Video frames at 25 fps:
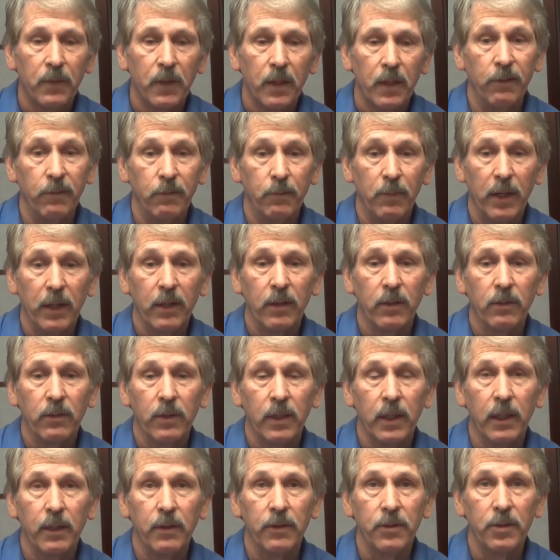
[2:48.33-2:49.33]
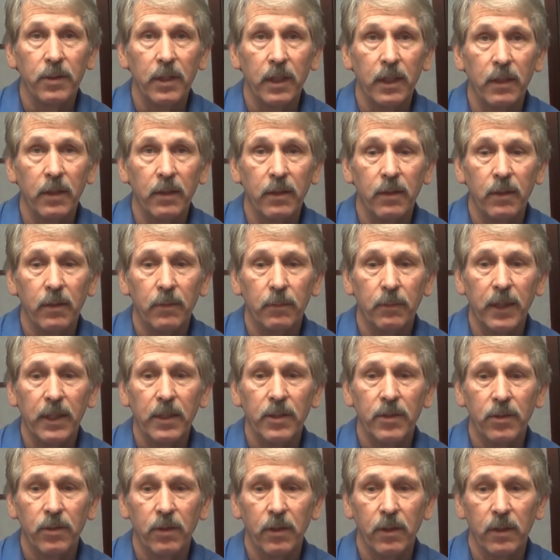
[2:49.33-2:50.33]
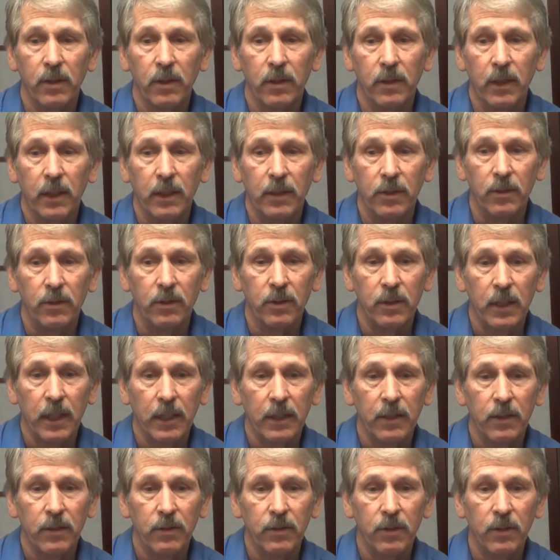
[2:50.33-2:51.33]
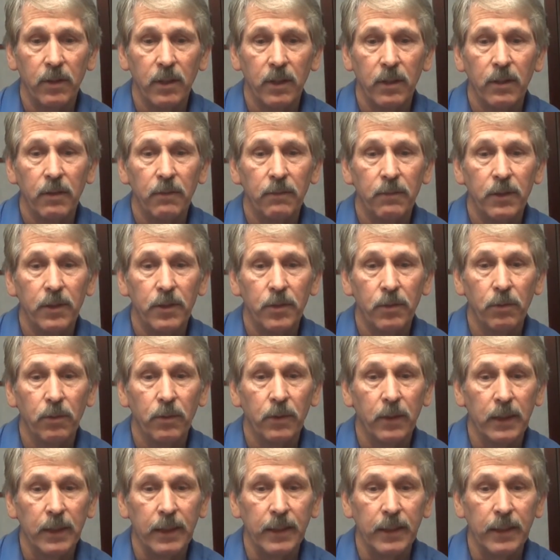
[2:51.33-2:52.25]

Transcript: If medical care is needed, make certain that you tend to the individual